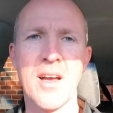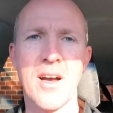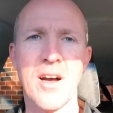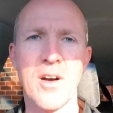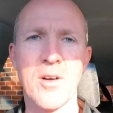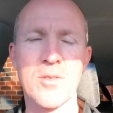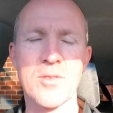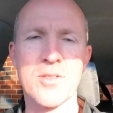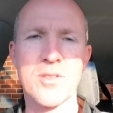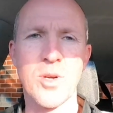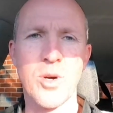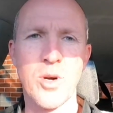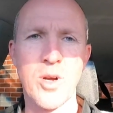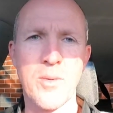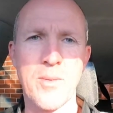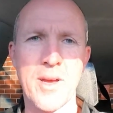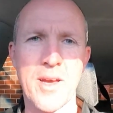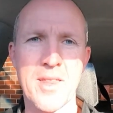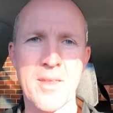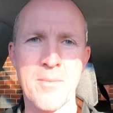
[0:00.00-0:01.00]
I'll talk
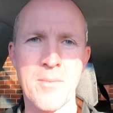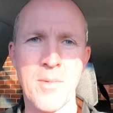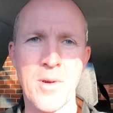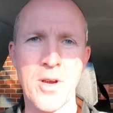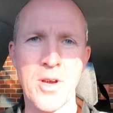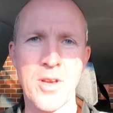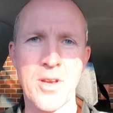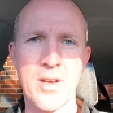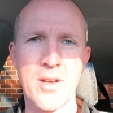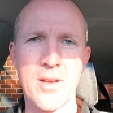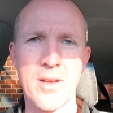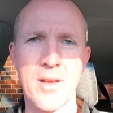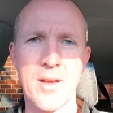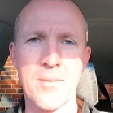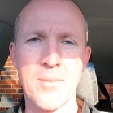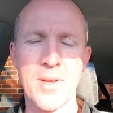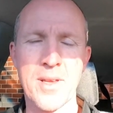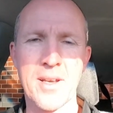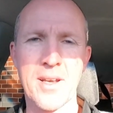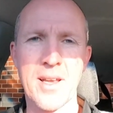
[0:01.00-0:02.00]
about the motor
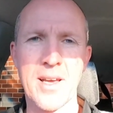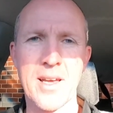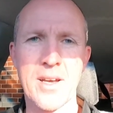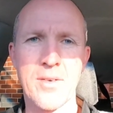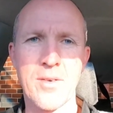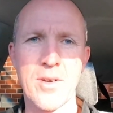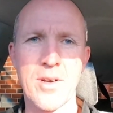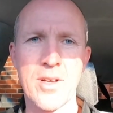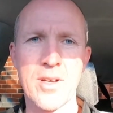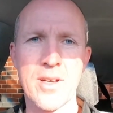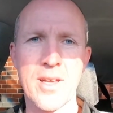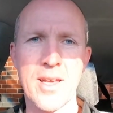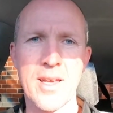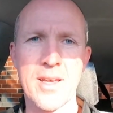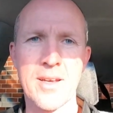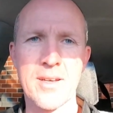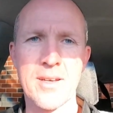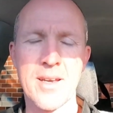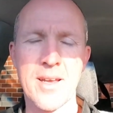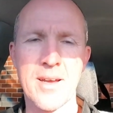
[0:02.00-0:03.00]
a bit later on,
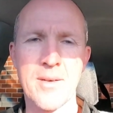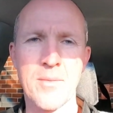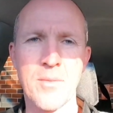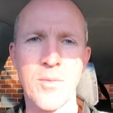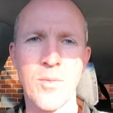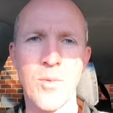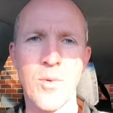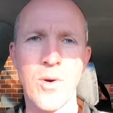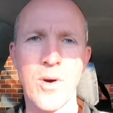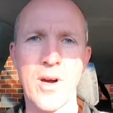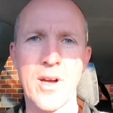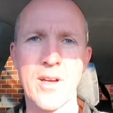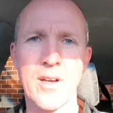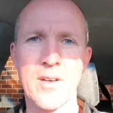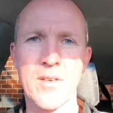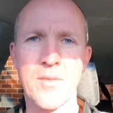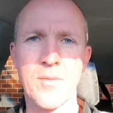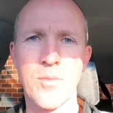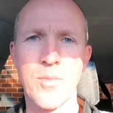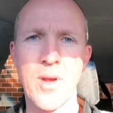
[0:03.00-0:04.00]
and why
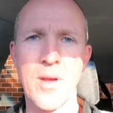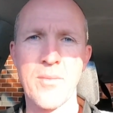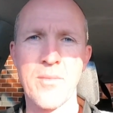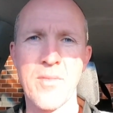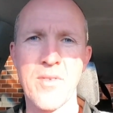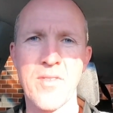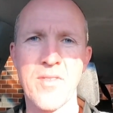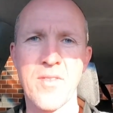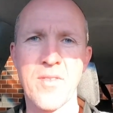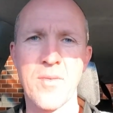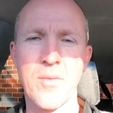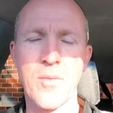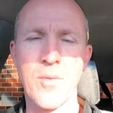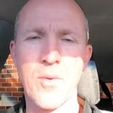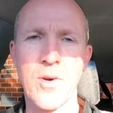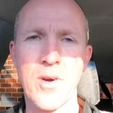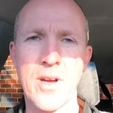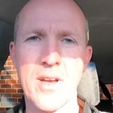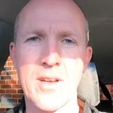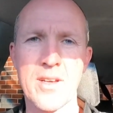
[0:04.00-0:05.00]

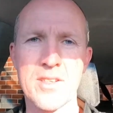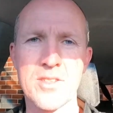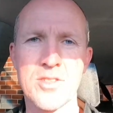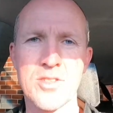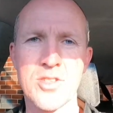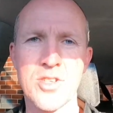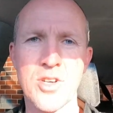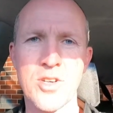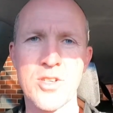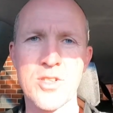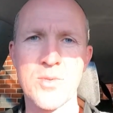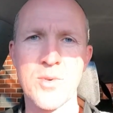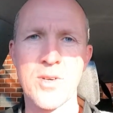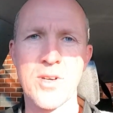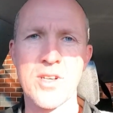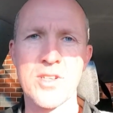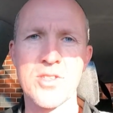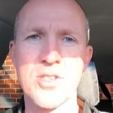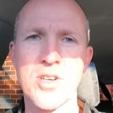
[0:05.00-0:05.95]
I chose what I